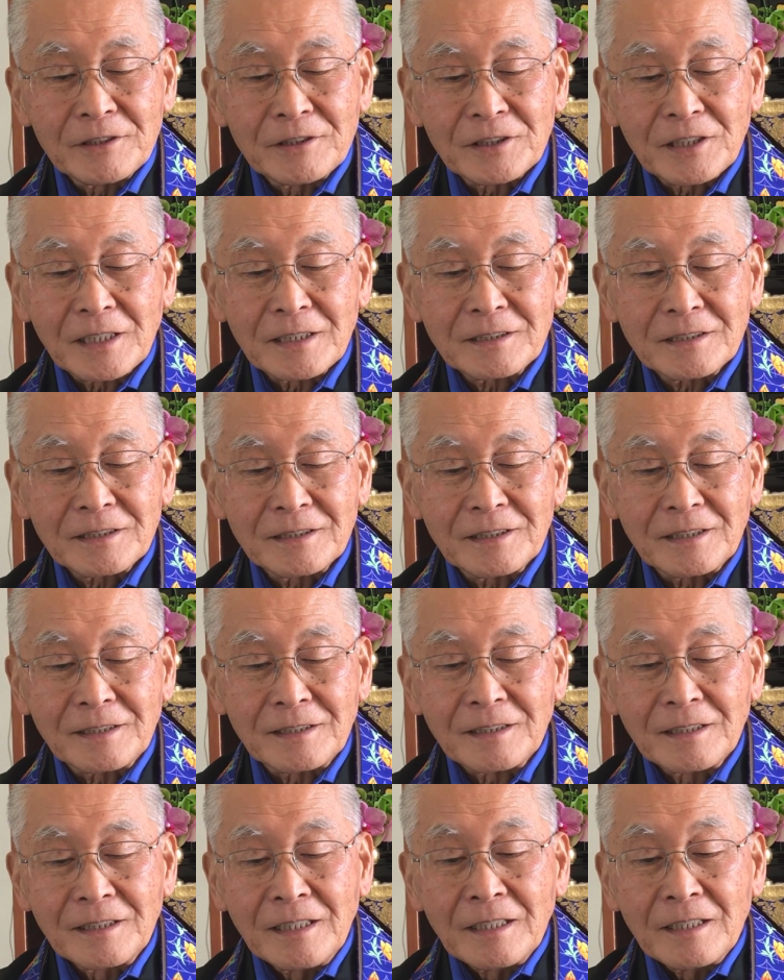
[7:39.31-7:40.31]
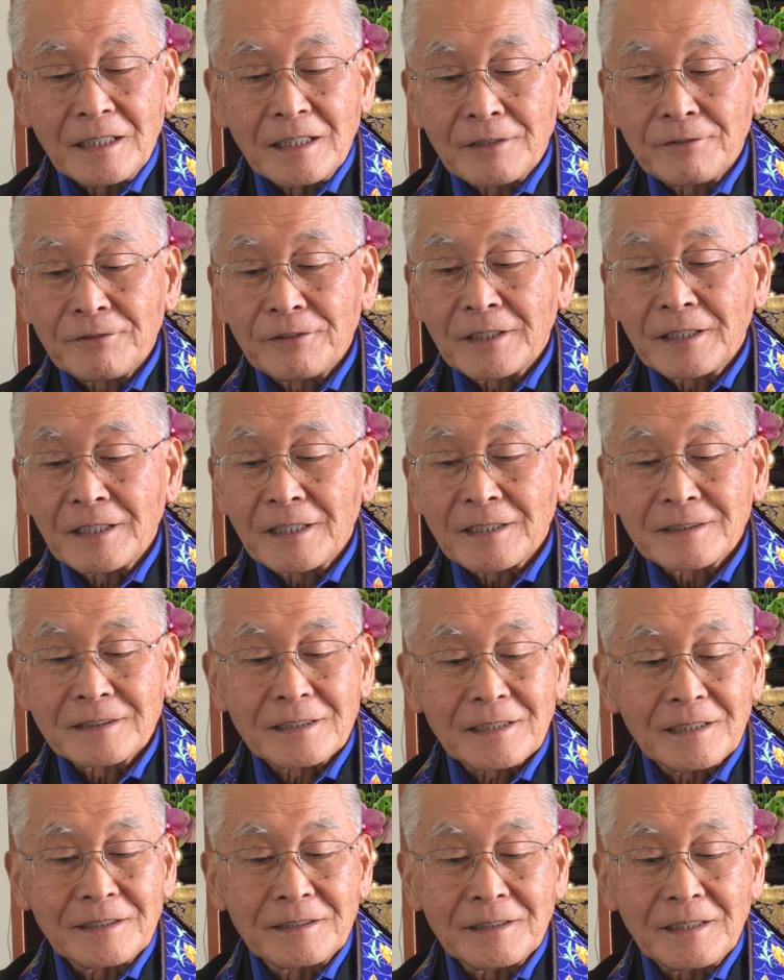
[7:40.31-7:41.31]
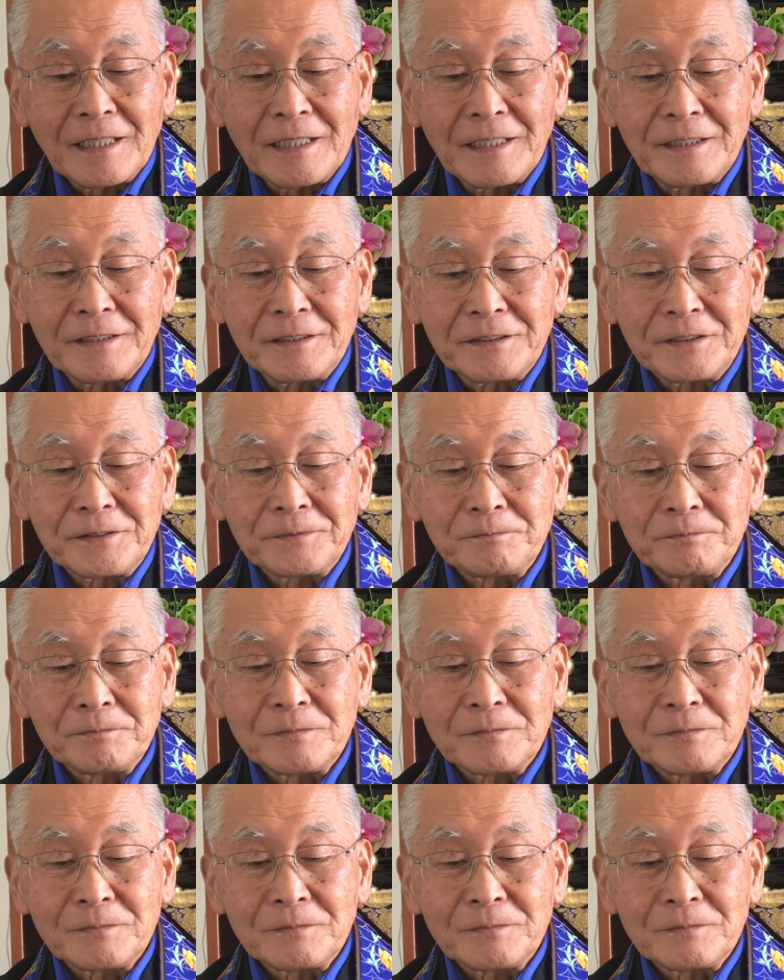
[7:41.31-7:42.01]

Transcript: ingested. Everything is contained.